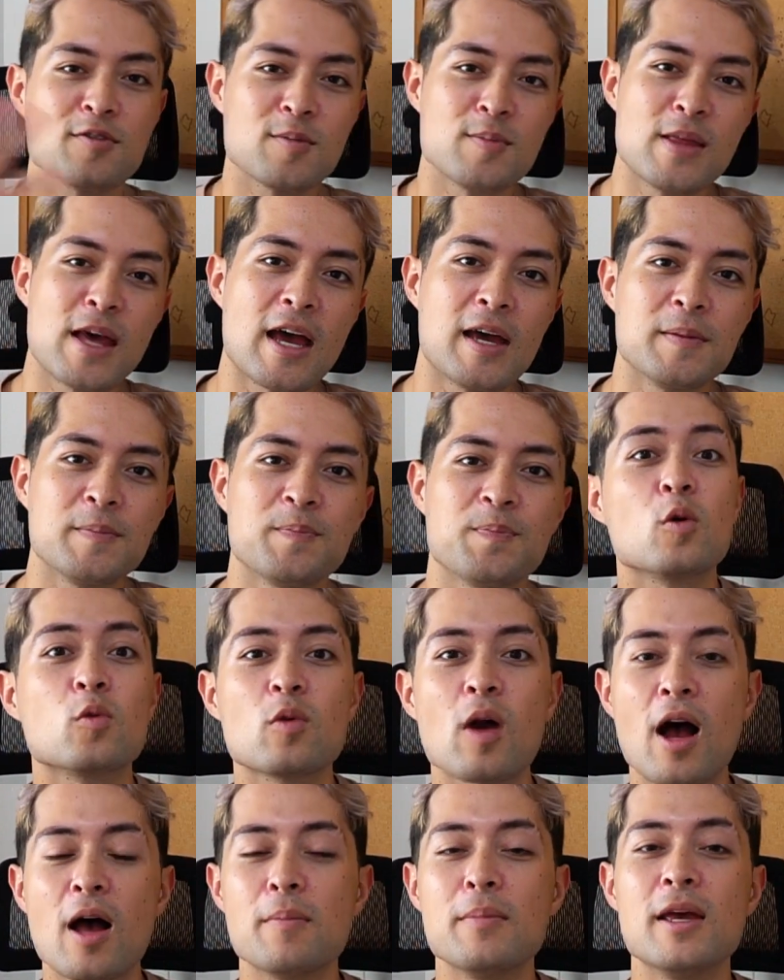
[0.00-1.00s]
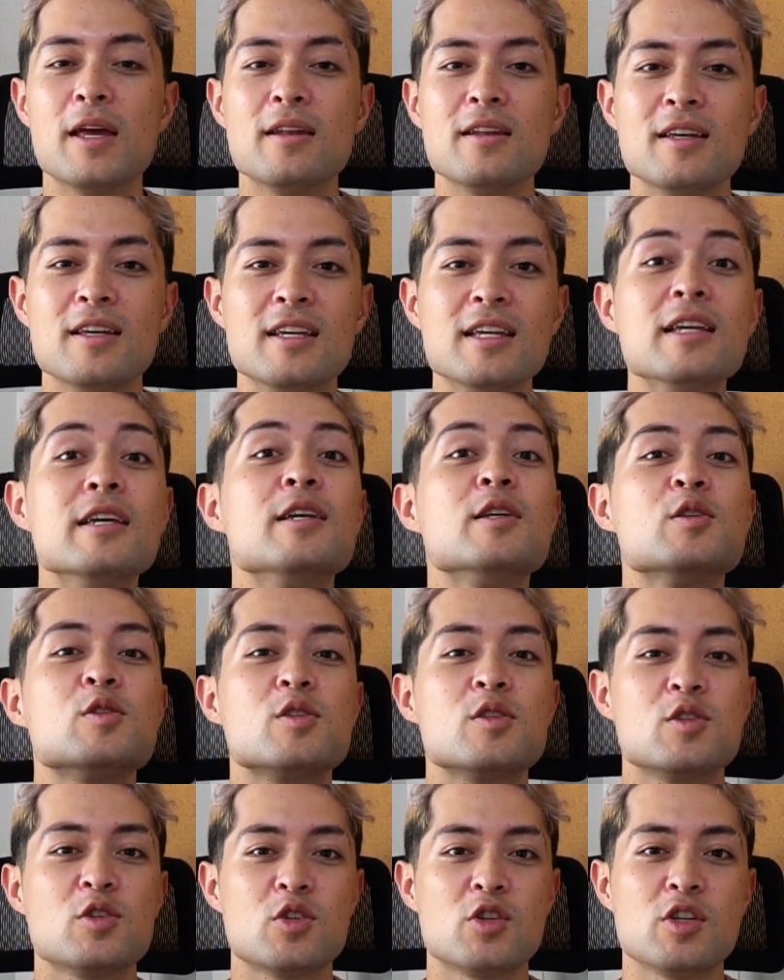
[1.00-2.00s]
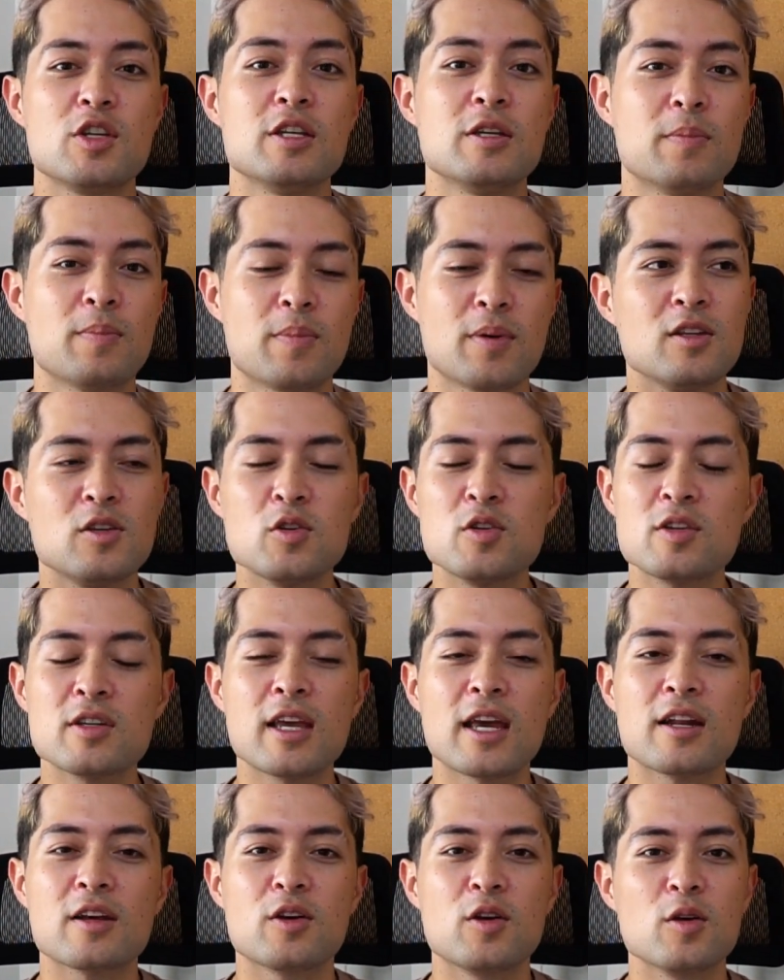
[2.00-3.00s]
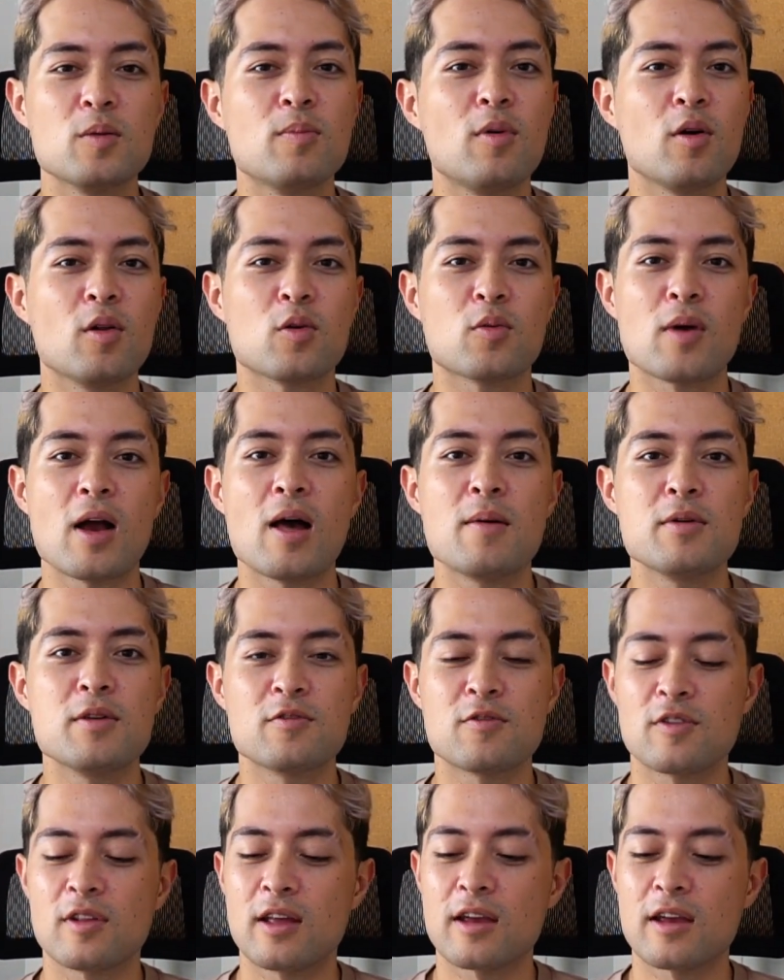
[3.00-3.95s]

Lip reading: from that, ramen is cheap. You can get a good bowl of ramen for